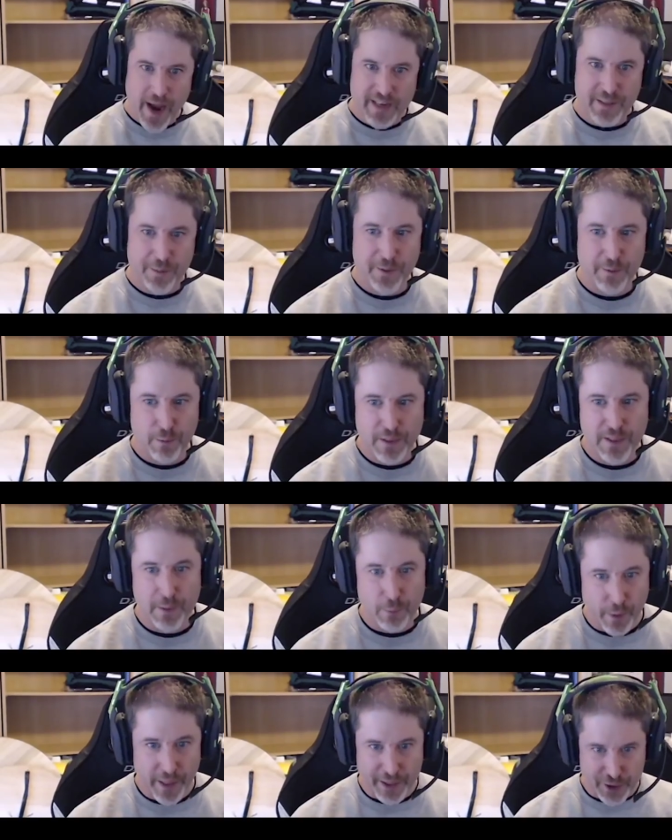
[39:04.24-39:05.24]
had to be
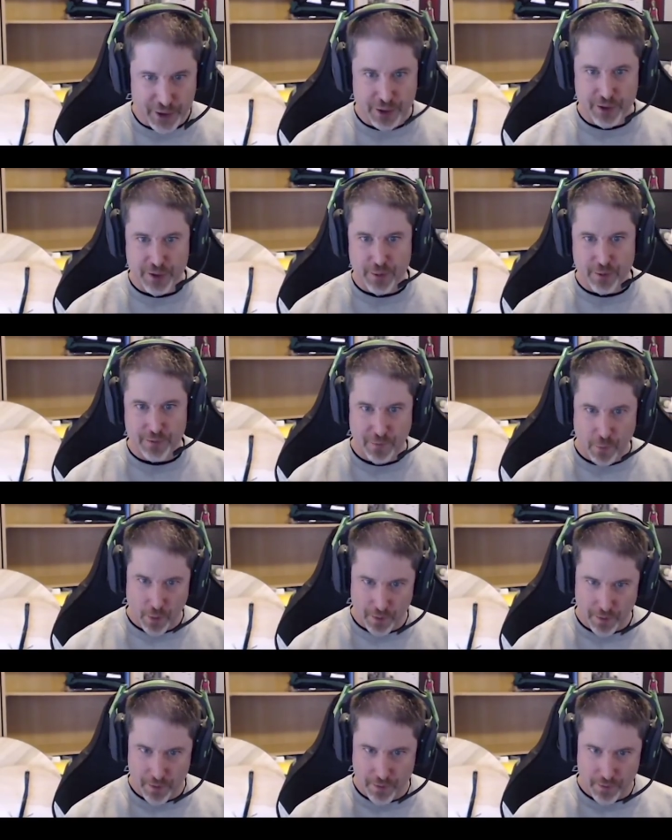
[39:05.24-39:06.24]
really rich to
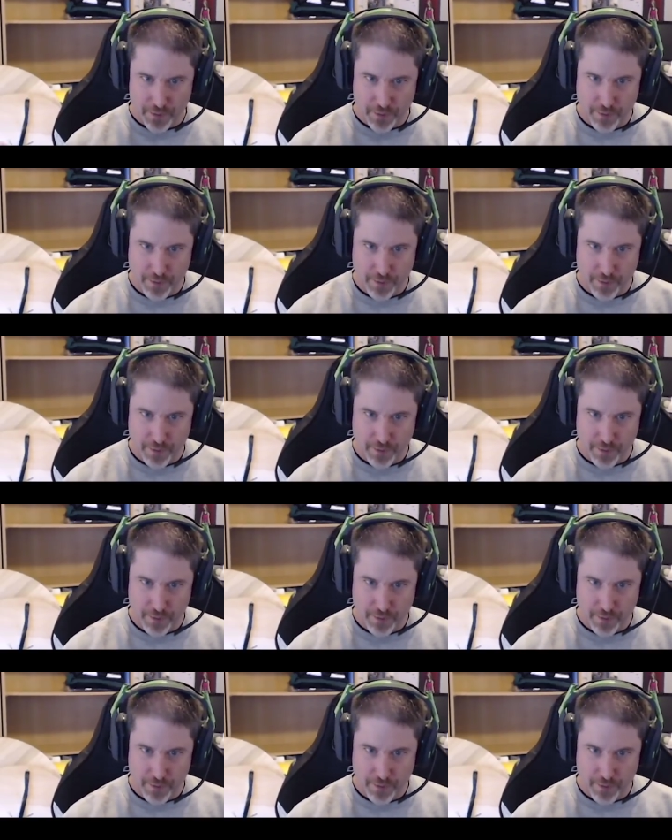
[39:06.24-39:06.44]
afford